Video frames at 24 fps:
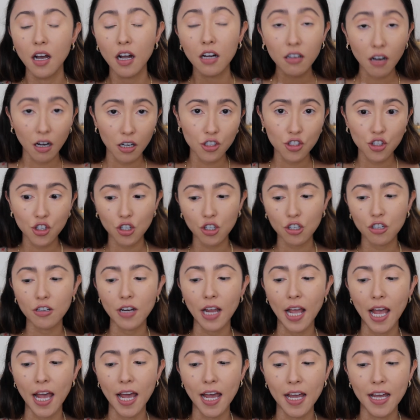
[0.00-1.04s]
contour
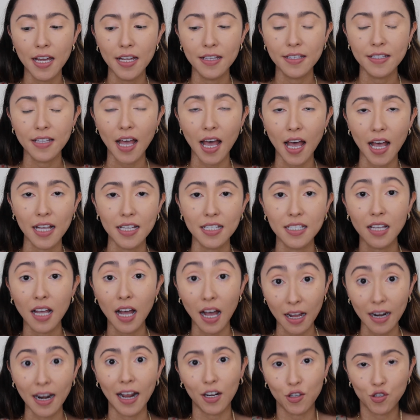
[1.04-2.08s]
and as
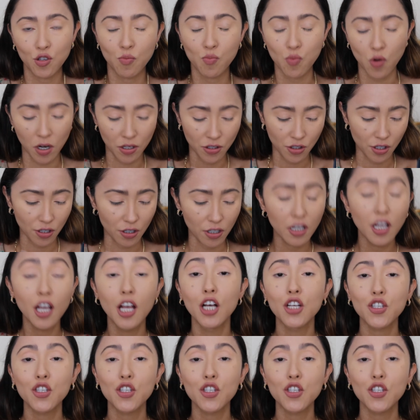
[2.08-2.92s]
an actual bronzer.